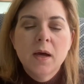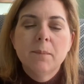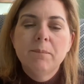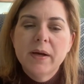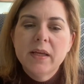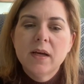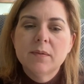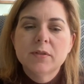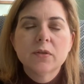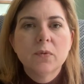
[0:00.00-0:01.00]

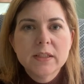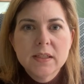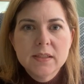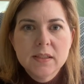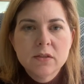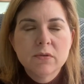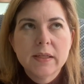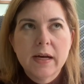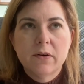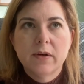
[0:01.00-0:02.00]
But so what Scentsy is doing
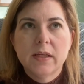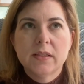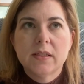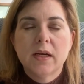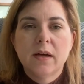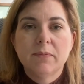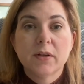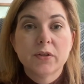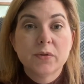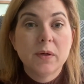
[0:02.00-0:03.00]
now is
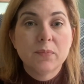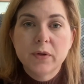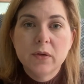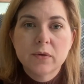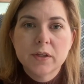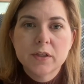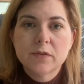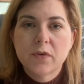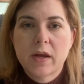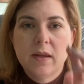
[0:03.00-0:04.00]
they're doing pre-orders
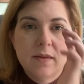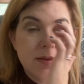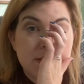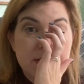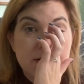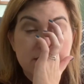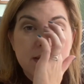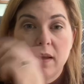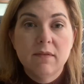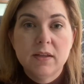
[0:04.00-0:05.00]
for any
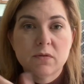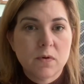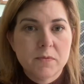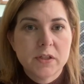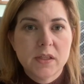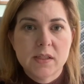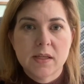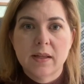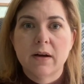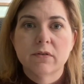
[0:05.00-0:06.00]
of these warmers that
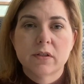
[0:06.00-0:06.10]
sell out.